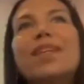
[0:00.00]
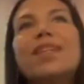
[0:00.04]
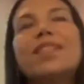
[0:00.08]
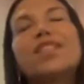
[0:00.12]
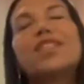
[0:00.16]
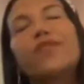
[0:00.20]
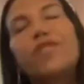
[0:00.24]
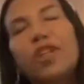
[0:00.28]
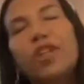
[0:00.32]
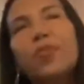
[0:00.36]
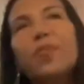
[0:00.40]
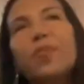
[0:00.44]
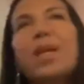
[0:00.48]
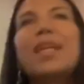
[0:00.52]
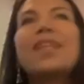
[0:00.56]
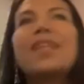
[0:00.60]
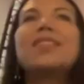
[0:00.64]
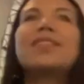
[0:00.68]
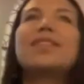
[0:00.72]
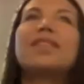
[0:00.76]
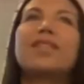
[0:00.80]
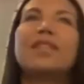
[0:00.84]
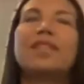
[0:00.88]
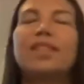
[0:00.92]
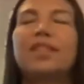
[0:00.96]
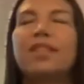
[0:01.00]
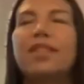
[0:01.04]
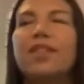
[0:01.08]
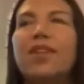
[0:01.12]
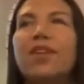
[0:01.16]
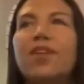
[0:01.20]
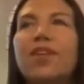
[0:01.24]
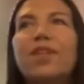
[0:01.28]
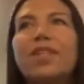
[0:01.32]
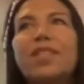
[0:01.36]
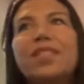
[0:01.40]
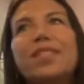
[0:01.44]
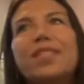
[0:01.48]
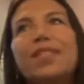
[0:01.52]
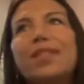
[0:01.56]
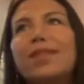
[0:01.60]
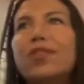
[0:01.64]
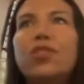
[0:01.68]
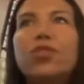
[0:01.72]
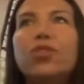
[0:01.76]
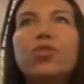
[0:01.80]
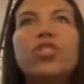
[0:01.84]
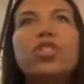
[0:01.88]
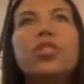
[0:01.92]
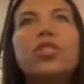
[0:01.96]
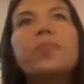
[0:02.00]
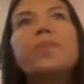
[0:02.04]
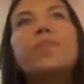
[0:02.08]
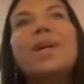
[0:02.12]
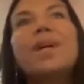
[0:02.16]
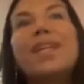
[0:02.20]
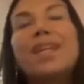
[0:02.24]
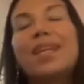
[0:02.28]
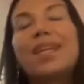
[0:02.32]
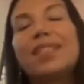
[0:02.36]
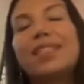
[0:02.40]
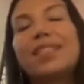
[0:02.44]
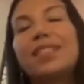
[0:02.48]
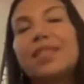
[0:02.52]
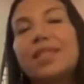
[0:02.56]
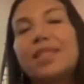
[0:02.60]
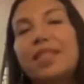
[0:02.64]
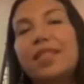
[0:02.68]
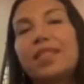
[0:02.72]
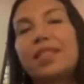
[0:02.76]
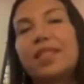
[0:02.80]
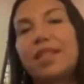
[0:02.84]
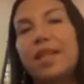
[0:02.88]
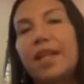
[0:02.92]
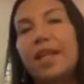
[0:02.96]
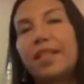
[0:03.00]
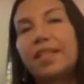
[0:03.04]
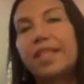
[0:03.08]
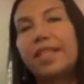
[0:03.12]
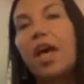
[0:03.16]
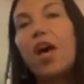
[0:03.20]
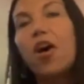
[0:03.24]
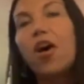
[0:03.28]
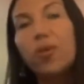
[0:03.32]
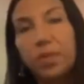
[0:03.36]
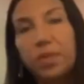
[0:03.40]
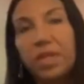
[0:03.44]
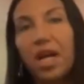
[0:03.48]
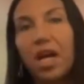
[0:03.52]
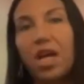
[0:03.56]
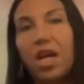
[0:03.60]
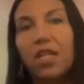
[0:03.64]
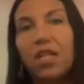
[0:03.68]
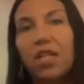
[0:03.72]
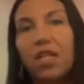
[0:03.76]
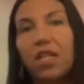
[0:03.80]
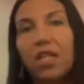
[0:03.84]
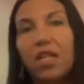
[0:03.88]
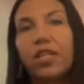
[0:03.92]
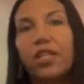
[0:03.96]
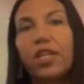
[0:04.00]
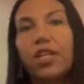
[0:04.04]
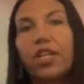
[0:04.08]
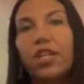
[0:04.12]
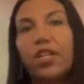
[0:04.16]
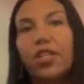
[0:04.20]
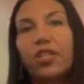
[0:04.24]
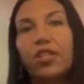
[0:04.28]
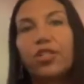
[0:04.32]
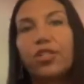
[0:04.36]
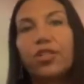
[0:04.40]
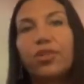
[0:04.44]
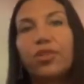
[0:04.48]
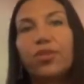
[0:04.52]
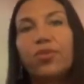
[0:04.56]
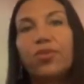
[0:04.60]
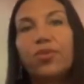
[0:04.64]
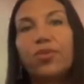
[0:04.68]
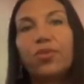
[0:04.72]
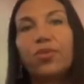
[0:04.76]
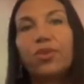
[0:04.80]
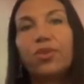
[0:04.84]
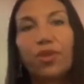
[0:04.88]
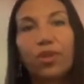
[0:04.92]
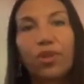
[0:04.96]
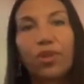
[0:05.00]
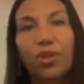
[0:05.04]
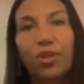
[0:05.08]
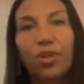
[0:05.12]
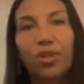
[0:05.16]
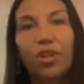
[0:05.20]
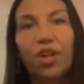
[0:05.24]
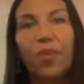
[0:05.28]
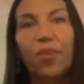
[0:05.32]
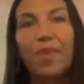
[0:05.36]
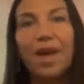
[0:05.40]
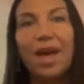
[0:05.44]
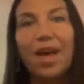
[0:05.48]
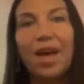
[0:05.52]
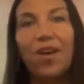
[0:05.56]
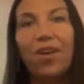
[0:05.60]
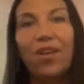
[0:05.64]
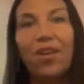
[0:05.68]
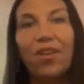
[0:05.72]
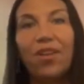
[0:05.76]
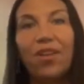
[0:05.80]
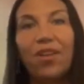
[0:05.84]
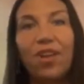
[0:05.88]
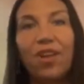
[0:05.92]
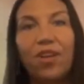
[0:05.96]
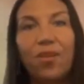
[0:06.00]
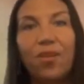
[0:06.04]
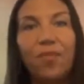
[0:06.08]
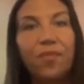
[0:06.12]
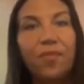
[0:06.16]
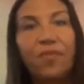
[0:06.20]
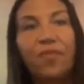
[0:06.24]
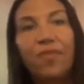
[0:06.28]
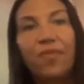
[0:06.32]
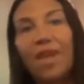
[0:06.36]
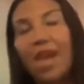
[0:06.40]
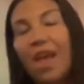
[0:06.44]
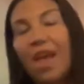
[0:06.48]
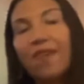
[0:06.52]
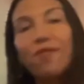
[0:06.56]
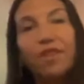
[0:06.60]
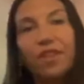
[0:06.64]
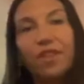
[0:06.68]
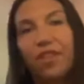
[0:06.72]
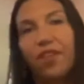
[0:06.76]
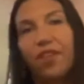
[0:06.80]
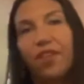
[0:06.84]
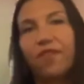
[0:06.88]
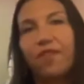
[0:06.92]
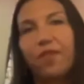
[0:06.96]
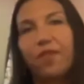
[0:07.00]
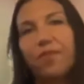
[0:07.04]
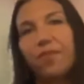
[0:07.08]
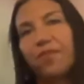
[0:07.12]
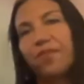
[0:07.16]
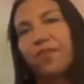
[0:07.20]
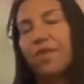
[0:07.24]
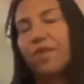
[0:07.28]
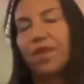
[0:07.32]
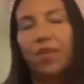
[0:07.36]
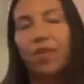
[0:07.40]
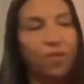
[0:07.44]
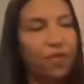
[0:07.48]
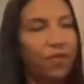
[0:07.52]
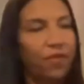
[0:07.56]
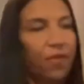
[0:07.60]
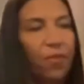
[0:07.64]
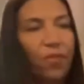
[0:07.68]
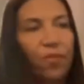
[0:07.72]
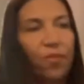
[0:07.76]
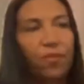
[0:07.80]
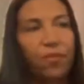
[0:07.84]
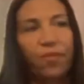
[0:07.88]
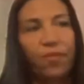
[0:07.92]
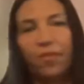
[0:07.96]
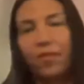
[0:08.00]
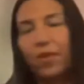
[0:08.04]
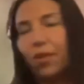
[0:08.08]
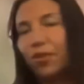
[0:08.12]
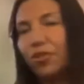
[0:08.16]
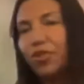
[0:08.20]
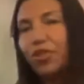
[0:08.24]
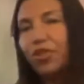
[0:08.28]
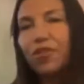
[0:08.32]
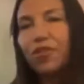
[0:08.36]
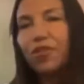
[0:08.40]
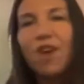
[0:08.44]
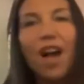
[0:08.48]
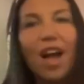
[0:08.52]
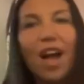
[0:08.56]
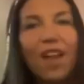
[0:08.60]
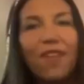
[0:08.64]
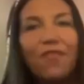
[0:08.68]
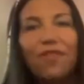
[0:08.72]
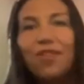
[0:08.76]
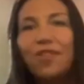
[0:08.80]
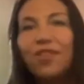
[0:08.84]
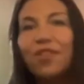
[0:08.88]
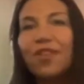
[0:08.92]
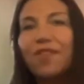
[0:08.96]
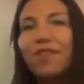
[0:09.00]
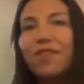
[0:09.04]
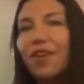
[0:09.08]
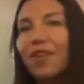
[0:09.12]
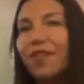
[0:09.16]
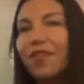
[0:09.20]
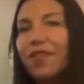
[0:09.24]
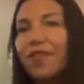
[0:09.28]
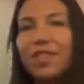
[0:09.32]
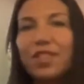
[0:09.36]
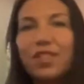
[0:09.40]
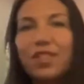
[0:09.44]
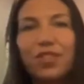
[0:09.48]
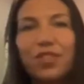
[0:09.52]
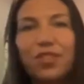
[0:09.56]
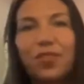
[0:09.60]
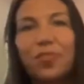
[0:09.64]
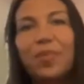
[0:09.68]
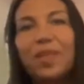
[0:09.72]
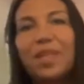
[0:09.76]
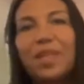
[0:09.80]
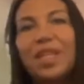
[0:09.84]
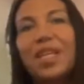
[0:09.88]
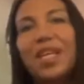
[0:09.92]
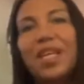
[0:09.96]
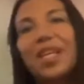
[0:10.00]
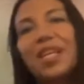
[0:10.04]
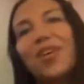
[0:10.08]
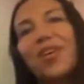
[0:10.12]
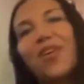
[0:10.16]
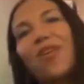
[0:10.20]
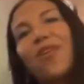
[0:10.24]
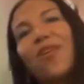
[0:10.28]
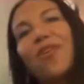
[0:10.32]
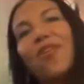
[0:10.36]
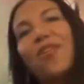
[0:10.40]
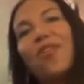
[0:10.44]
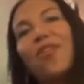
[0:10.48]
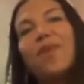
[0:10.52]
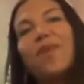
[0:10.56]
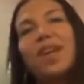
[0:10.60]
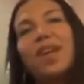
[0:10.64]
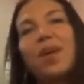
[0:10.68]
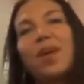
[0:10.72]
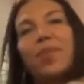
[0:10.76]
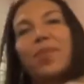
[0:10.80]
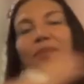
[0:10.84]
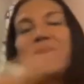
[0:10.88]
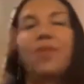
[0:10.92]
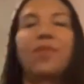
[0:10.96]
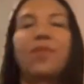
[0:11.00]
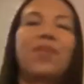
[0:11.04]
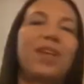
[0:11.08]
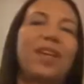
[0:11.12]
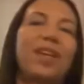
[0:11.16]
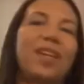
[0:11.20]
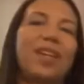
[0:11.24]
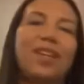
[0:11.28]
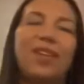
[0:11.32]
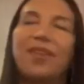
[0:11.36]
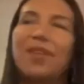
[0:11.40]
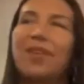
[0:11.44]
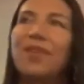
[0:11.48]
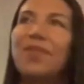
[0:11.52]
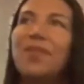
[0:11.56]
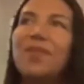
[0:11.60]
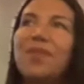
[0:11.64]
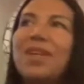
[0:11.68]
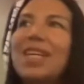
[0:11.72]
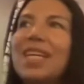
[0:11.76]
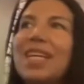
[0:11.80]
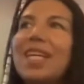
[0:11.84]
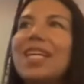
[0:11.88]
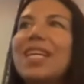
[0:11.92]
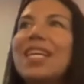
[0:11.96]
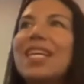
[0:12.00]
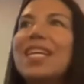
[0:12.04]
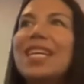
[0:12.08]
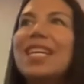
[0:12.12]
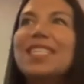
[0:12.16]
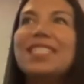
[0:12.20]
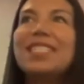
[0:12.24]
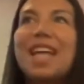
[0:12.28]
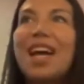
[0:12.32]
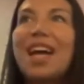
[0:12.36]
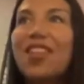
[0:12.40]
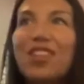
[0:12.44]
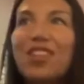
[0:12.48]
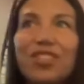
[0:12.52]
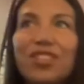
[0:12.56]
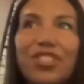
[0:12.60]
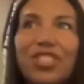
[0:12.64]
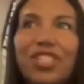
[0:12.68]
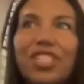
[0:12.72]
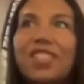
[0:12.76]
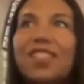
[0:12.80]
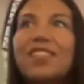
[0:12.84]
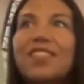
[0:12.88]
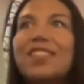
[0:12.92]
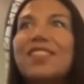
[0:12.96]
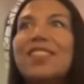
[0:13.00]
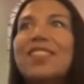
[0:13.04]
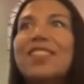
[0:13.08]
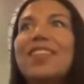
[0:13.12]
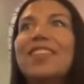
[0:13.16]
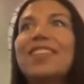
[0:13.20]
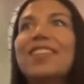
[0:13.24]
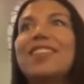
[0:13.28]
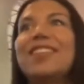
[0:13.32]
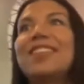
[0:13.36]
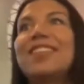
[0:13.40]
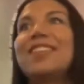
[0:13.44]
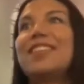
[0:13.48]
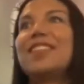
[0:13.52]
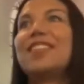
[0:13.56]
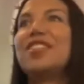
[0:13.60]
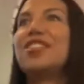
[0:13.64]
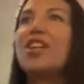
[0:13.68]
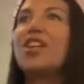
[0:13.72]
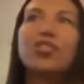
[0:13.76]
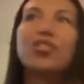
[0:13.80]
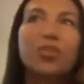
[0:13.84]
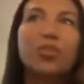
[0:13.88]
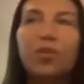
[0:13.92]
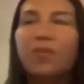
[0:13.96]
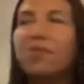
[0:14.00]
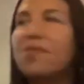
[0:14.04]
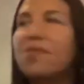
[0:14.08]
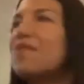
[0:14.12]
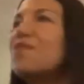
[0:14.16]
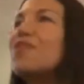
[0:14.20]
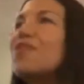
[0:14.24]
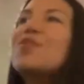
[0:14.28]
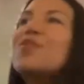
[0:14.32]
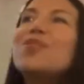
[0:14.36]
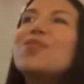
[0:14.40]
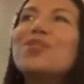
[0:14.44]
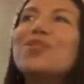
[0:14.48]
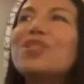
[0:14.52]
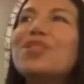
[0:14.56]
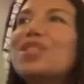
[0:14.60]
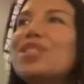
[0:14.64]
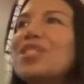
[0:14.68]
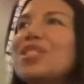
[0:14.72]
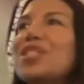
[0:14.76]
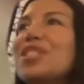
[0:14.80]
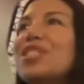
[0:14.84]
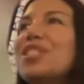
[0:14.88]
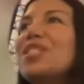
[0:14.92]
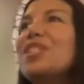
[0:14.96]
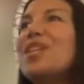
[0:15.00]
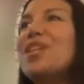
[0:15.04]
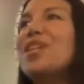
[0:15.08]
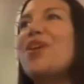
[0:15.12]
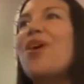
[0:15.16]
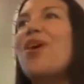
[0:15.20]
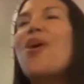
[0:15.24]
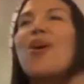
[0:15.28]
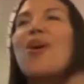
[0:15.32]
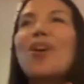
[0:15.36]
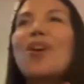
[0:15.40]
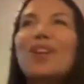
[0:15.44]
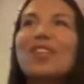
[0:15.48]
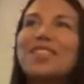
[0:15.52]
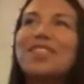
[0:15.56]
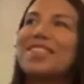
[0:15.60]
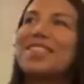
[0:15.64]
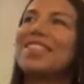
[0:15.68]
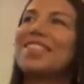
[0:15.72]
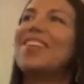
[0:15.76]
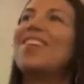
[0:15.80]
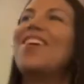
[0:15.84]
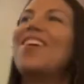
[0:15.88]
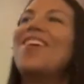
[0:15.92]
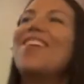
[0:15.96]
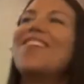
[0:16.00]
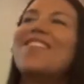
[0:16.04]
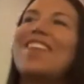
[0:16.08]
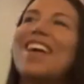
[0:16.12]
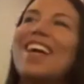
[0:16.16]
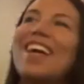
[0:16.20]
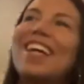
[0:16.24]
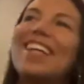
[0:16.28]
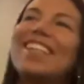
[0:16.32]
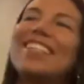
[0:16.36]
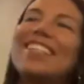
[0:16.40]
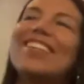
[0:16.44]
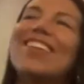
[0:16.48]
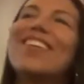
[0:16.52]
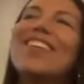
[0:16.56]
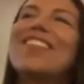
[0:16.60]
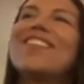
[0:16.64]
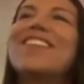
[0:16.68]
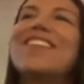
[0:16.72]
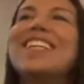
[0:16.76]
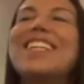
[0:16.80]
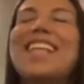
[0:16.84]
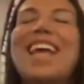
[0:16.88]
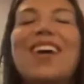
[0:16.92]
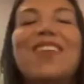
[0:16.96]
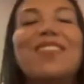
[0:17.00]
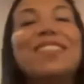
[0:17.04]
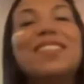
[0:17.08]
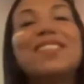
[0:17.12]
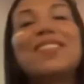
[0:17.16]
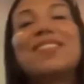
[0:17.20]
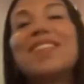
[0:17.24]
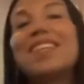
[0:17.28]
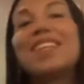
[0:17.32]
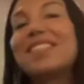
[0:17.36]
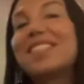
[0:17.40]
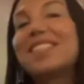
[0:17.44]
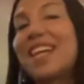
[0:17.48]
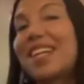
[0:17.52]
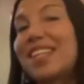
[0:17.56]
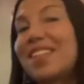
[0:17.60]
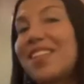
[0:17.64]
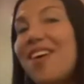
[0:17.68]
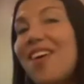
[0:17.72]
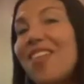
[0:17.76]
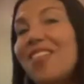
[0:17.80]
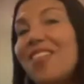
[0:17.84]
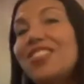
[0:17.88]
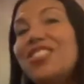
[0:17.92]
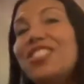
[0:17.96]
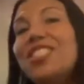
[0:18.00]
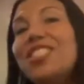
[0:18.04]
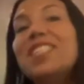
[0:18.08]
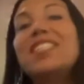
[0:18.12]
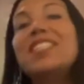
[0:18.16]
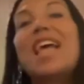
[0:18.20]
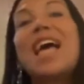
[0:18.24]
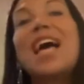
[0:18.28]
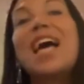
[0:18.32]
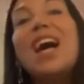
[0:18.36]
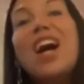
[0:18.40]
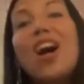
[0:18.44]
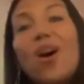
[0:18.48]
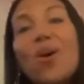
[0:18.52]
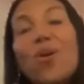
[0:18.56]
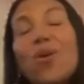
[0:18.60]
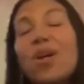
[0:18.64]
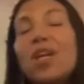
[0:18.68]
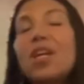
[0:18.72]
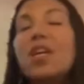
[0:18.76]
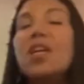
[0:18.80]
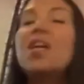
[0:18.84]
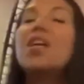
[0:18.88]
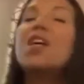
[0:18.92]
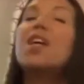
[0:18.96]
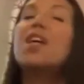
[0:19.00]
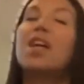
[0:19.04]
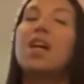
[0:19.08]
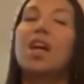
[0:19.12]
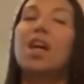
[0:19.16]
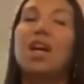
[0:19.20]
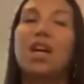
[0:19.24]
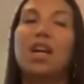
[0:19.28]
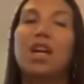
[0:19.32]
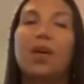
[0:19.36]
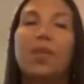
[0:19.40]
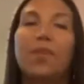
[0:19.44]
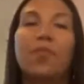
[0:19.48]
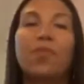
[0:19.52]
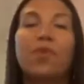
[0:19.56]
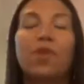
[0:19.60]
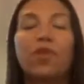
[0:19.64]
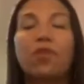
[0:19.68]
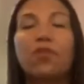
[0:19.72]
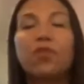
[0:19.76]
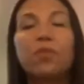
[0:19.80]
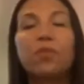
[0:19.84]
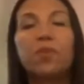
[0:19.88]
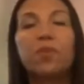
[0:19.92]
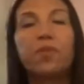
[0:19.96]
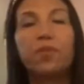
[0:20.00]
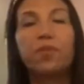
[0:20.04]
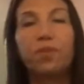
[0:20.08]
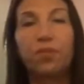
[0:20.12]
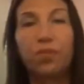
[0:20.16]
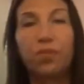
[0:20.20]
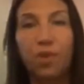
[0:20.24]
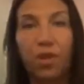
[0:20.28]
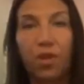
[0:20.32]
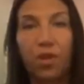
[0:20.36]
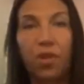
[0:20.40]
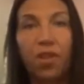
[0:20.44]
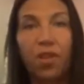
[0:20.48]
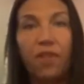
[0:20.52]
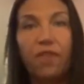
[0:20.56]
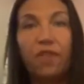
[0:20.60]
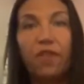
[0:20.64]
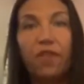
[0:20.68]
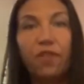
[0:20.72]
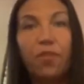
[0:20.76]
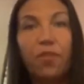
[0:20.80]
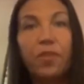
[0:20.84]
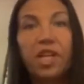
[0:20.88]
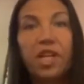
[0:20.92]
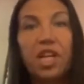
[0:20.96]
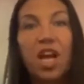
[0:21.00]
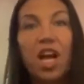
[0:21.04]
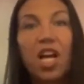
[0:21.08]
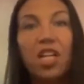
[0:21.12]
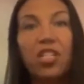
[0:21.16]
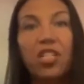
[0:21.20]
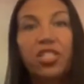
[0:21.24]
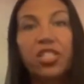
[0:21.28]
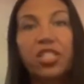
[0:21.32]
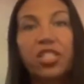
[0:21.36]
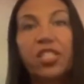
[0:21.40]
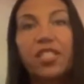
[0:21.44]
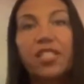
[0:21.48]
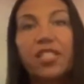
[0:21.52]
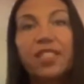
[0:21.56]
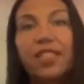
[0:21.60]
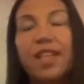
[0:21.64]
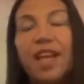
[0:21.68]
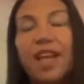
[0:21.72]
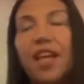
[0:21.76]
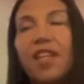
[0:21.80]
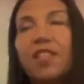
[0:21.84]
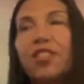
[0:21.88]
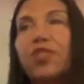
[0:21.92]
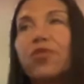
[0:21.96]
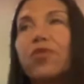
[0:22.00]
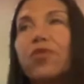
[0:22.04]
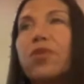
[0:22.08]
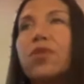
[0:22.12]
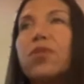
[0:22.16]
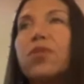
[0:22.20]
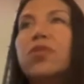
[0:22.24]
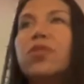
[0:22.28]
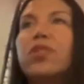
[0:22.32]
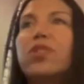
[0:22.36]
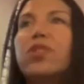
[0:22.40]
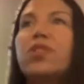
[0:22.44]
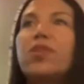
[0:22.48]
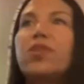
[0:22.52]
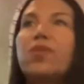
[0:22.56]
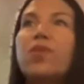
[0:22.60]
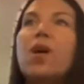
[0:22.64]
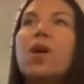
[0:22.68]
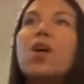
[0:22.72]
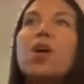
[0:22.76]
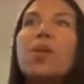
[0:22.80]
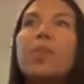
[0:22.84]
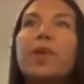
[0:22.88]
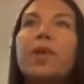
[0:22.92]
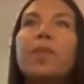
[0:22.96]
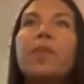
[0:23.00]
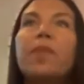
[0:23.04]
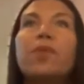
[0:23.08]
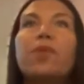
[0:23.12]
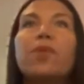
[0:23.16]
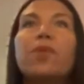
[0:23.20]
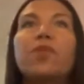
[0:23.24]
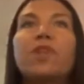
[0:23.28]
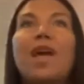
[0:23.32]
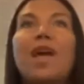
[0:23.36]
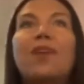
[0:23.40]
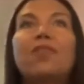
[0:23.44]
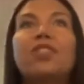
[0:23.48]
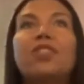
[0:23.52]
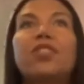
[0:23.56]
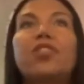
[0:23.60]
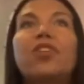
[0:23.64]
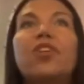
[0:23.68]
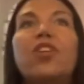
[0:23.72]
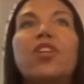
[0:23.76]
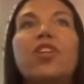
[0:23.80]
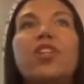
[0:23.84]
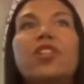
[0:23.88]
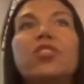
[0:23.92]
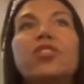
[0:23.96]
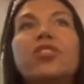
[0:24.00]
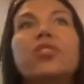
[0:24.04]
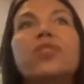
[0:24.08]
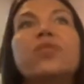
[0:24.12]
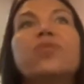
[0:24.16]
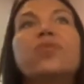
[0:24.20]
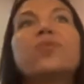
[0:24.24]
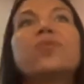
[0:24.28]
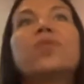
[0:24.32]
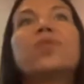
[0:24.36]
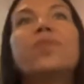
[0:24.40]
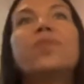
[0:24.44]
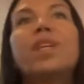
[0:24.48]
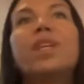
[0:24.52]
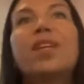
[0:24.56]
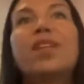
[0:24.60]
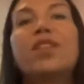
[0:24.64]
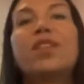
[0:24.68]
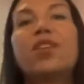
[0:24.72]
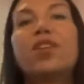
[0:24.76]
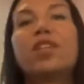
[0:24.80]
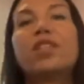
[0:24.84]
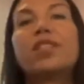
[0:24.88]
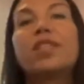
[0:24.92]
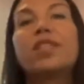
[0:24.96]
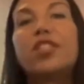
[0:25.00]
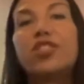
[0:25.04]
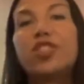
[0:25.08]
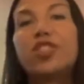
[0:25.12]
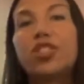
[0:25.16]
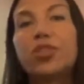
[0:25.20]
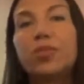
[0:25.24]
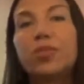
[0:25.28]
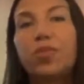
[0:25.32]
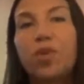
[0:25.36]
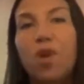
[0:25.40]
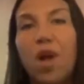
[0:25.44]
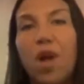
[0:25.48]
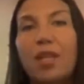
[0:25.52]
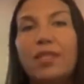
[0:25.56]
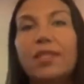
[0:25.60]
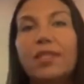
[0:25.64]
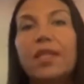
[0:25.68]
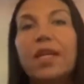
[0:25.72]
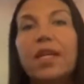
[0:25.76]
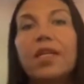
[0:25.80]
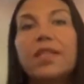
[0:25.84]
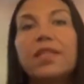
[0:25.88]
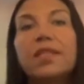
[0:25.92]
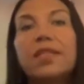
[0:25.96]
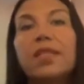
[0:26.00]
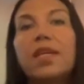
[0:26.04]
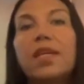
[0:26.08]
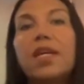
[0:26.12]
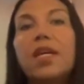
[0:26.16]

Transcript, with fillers: It's fear based, and you know it's an illusion, but it's it's it's helped us to learn about um, everything from from you know survival of our physical being all the way up through like you know intelligence and the industrial revolution and art and all of that all the way now into like technology and now um, where the where the level of human consciousness has grown to, people are now starting to begin their ascension process,